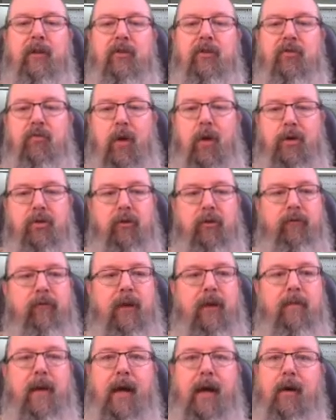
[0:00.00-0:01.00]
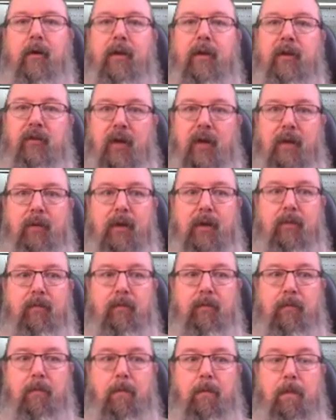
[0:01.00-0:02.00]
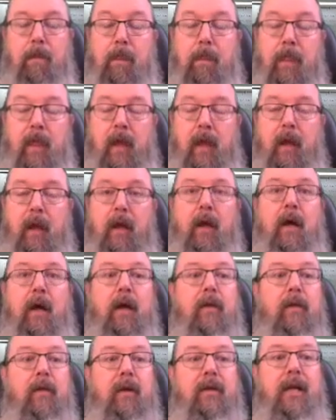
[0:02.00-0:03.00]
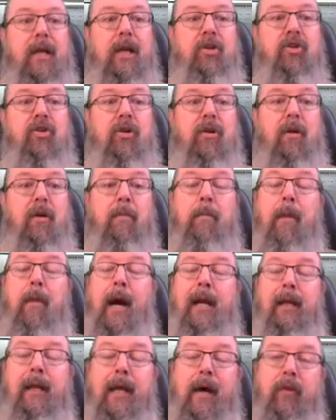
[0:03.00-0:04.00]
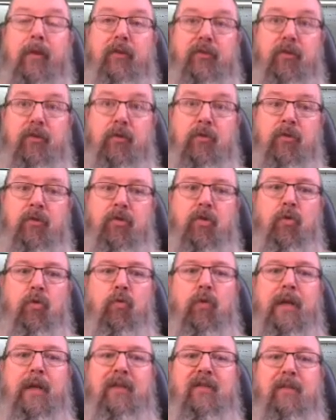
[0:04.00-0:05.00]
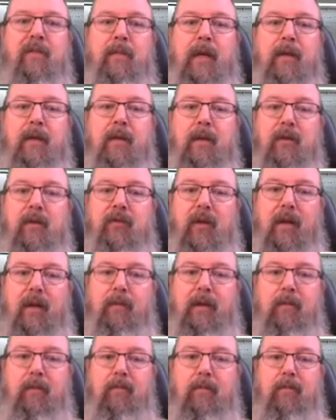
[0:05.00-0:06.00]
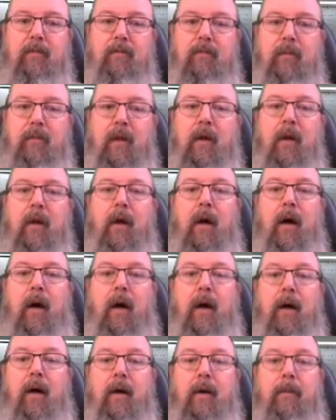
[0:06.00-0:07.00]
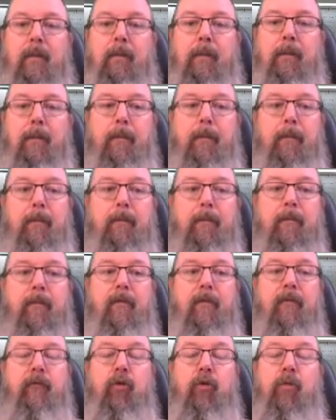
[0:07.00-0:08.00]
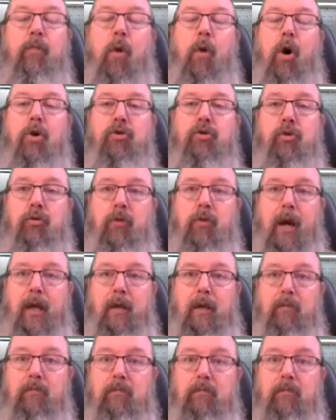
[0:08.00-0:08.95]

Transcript: instructional feedback on the assignment. The teacher might allow the student to resubmit the assignment. for partial credit.